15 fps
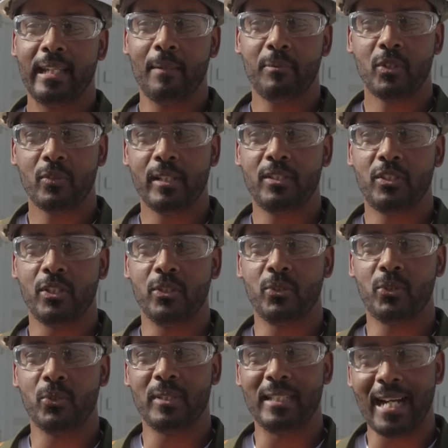capturing
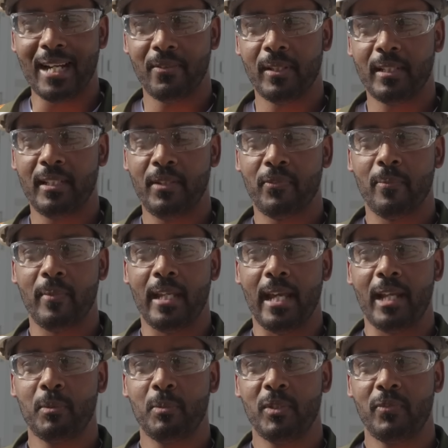CO2 directly from the
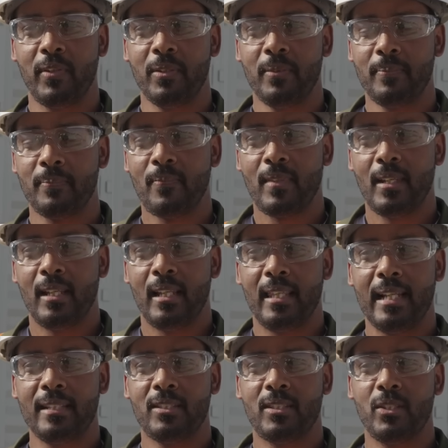atmosphere.
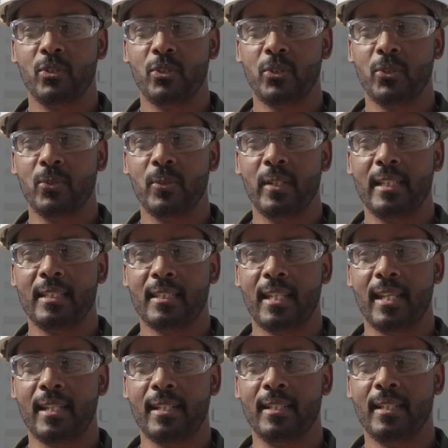That CO2 is
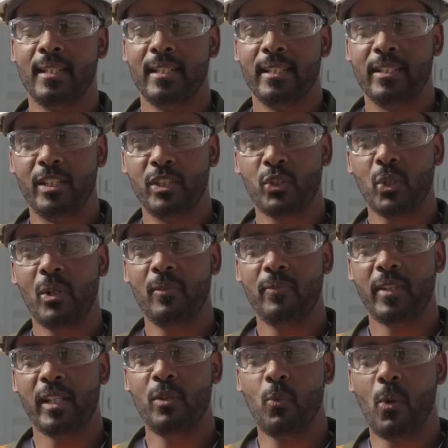then
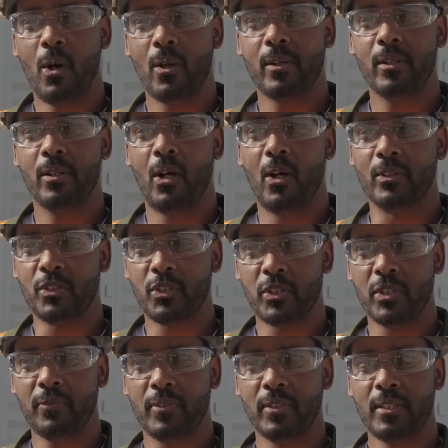dissolved in water on
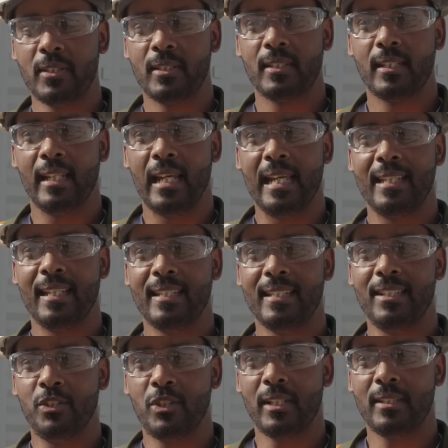surface and then
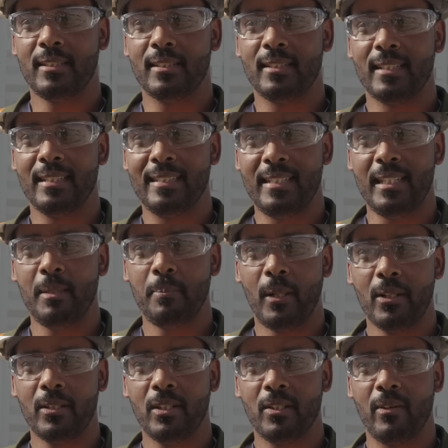injected deep
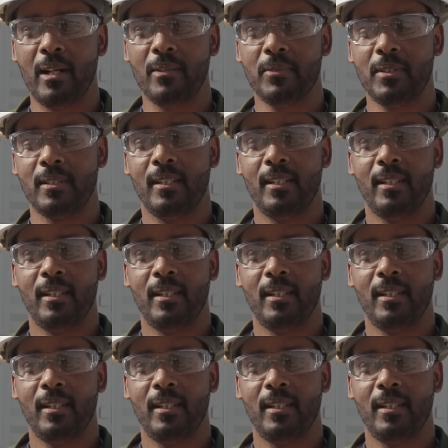underground